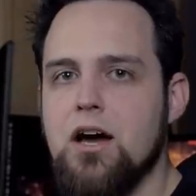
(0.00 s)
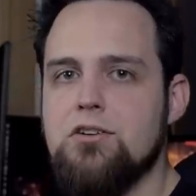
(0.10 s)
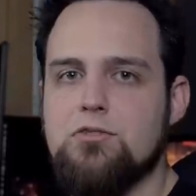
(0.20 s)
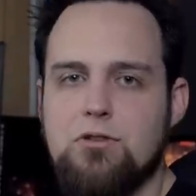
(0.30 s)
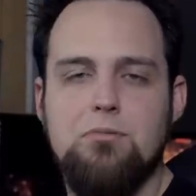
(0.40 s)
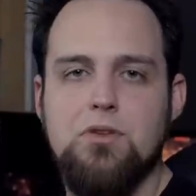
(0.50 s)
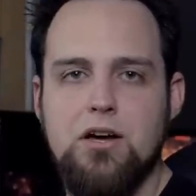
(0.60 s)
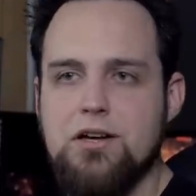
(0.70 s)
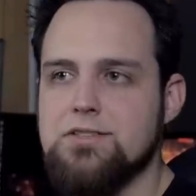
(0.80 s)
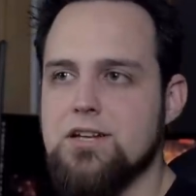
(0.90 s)
I just grabbed
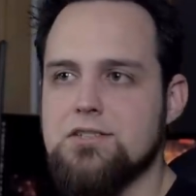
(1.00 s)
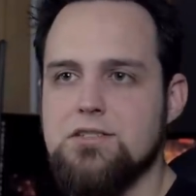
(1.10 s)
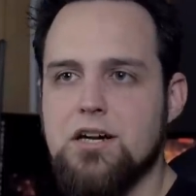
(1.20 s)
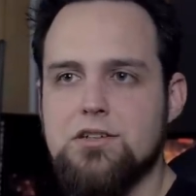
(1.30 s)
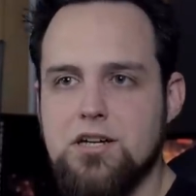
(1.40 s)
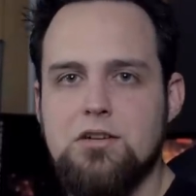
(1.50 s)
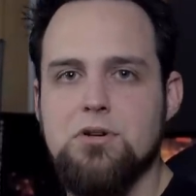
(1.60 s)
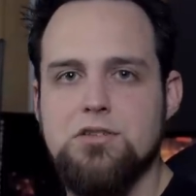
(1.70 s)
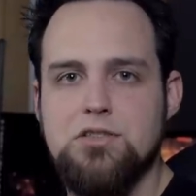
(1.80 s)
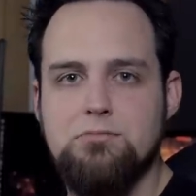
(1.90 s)
the S X nine
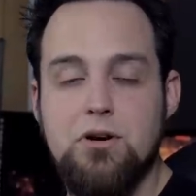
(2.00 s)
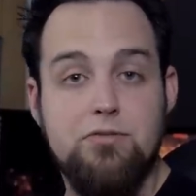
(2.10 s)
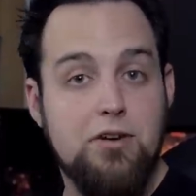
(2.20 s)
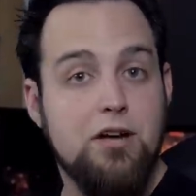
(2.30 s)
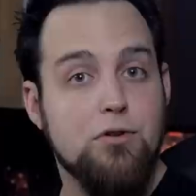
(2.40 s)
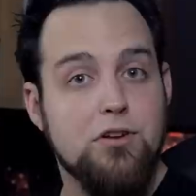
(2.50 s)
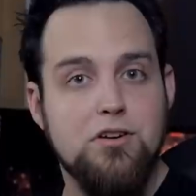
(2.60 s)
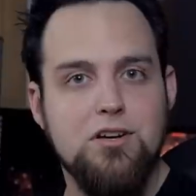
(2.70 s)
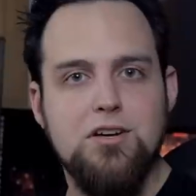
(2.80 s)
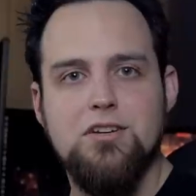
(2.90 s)
ten because it's my
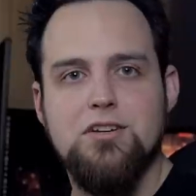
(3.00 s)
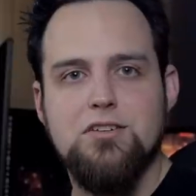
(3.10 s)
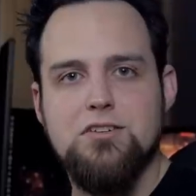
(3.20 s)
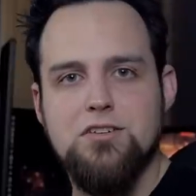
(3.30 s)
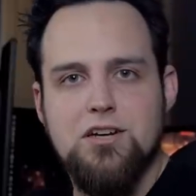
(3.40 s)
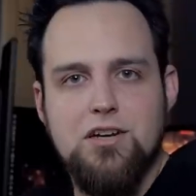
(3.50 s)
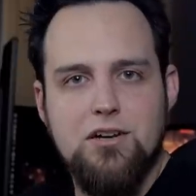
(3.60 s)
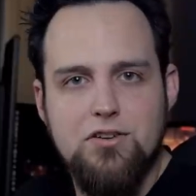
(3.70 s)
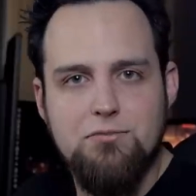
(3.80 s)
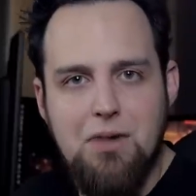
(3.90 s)
favorite. And
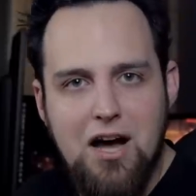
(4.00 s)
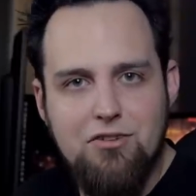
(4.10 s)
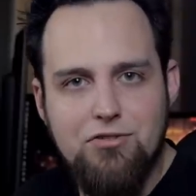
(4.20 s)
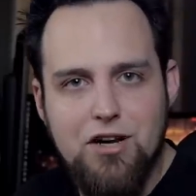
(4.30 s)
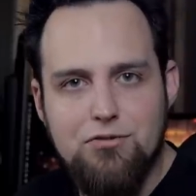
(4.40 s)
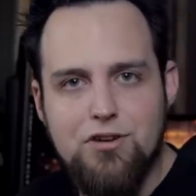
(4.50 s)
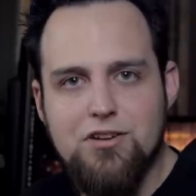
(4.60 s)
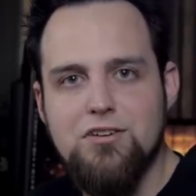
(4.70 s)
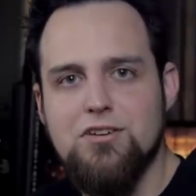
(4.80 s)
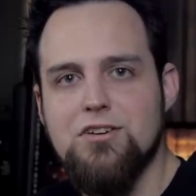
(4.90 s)
if it's my favorite,